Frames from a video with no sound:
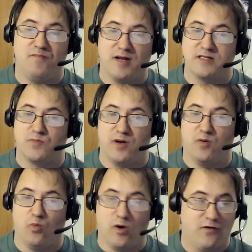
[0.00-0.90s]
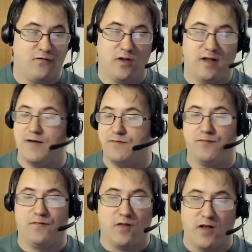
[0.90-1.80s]
but it's been wonderful. I
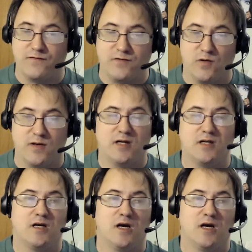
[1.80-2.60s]
love doing it.